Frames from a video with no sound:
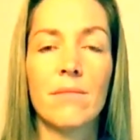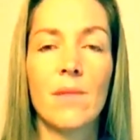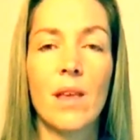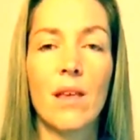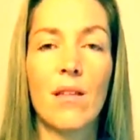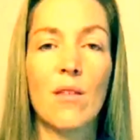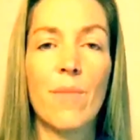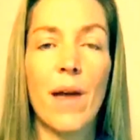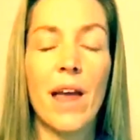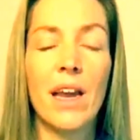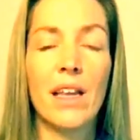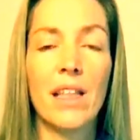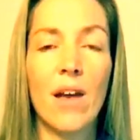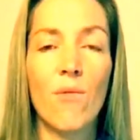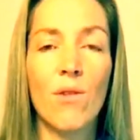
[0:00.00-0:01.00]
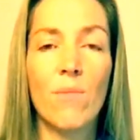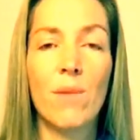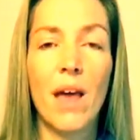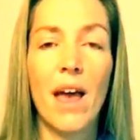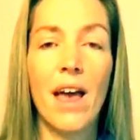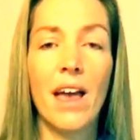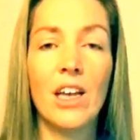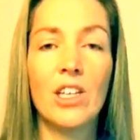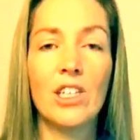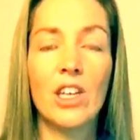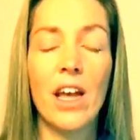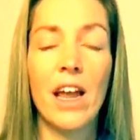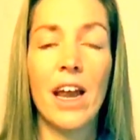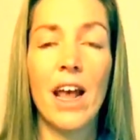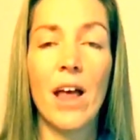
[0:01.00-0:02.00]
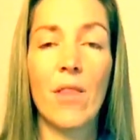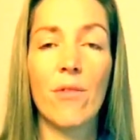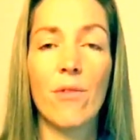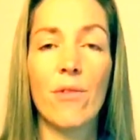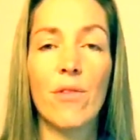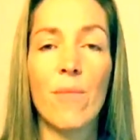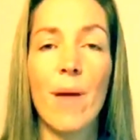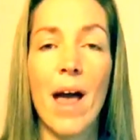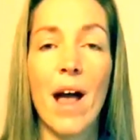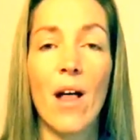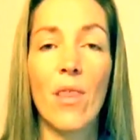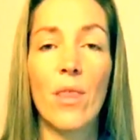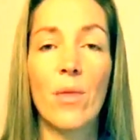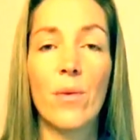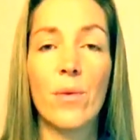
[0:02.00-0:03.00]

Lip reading: Expanding that rib cage and out through the mouth.